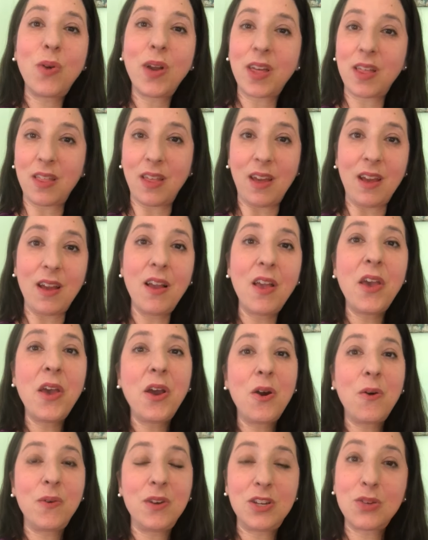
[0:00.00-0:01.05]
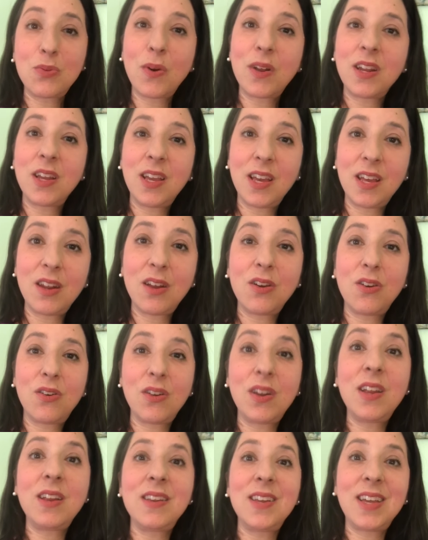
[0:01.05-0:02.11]
quickly. We just want to get a
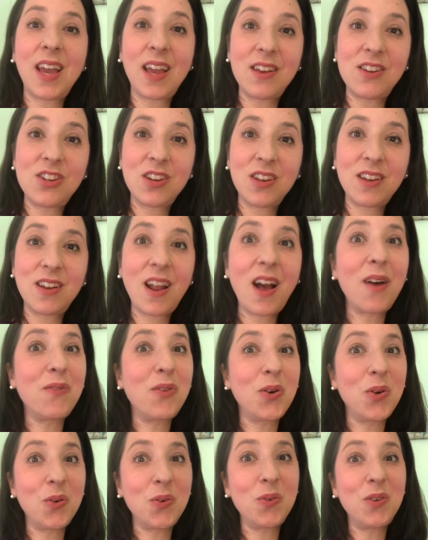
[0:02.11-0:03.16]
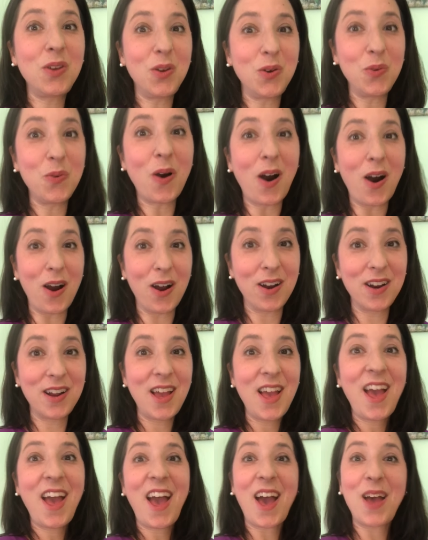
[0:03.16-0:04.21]
good indication of who you are
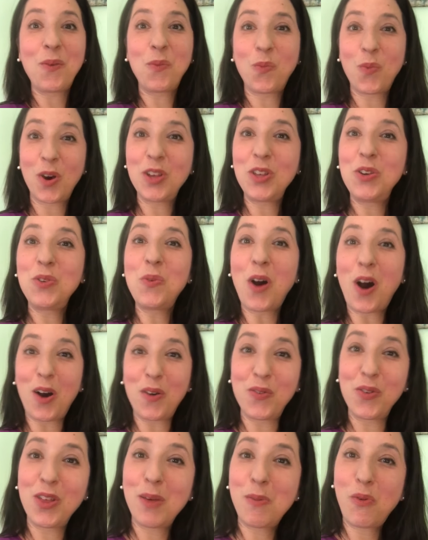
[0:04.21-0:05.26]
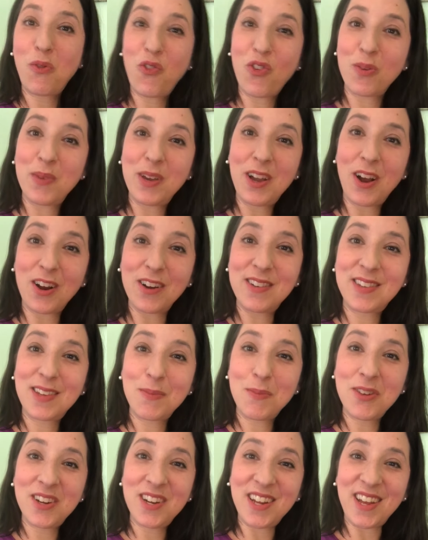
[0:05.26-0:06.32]
and what you offer the performing arts
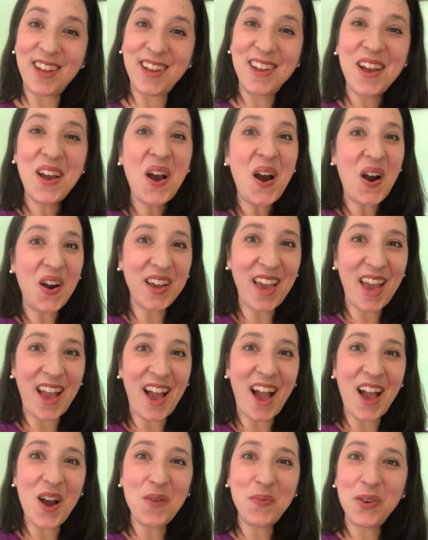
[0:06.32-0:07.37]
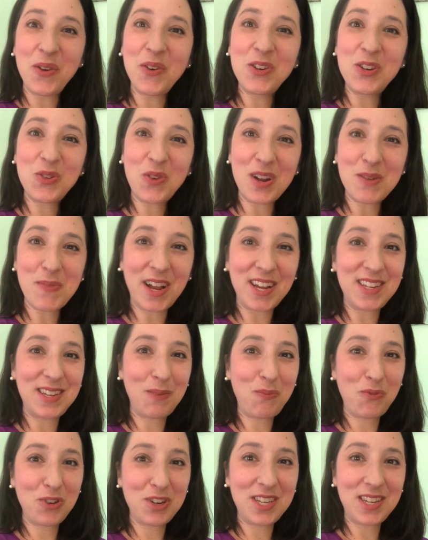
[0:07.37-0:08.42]
community. Okay, I hope you enjoyed my
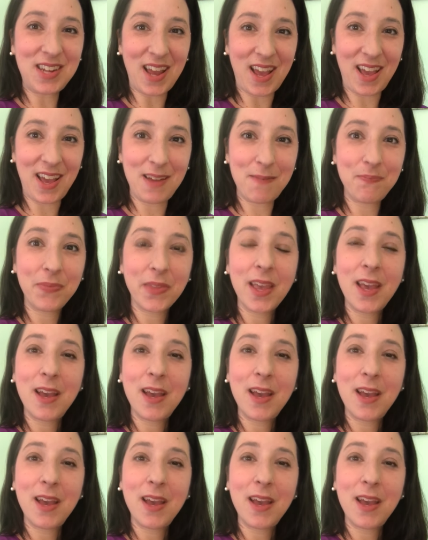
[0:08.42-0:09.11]
tip for today.